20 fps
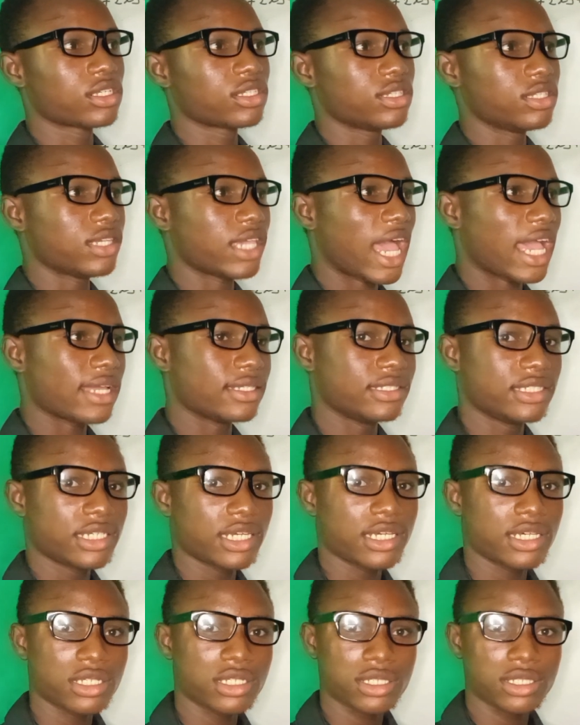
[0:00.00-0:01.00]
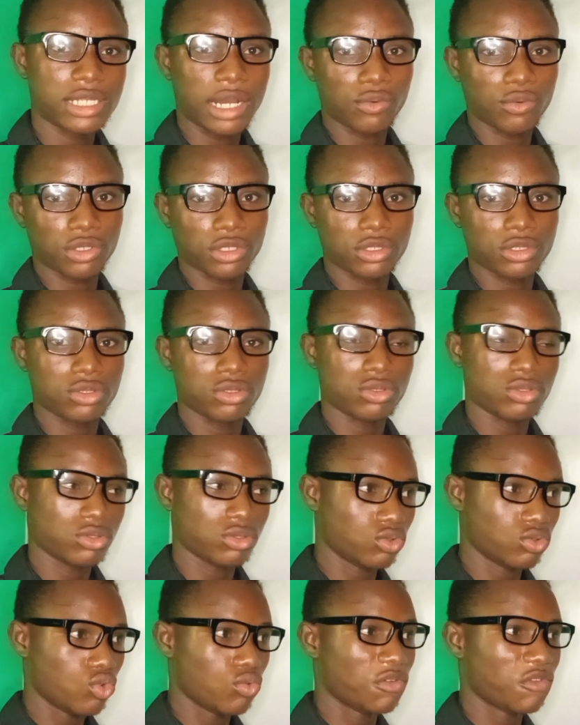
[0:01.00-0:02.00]
the ideas that we
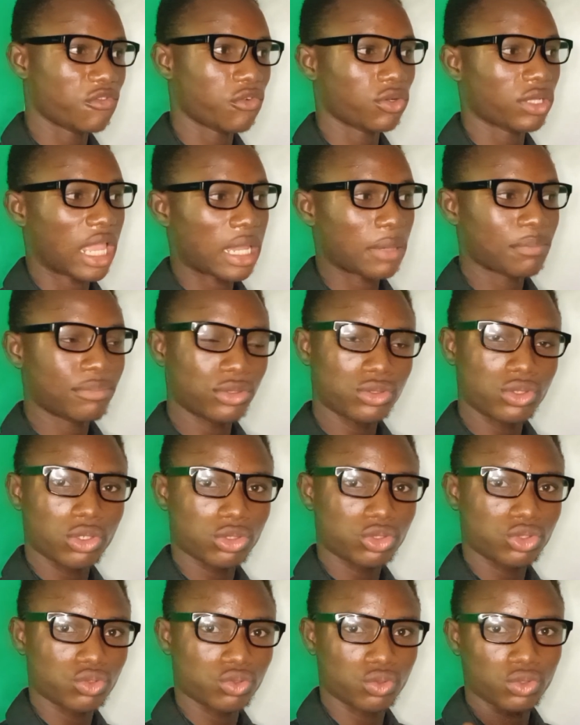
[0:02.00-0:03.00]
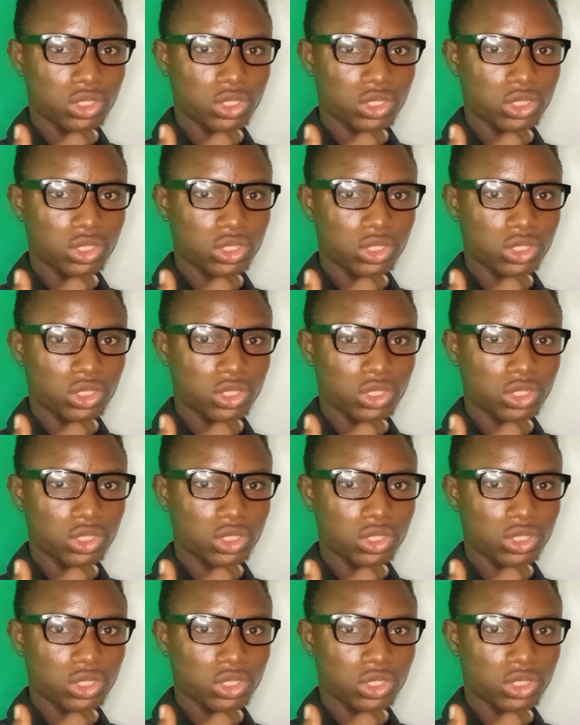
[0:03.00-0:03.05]
know before, like product rule,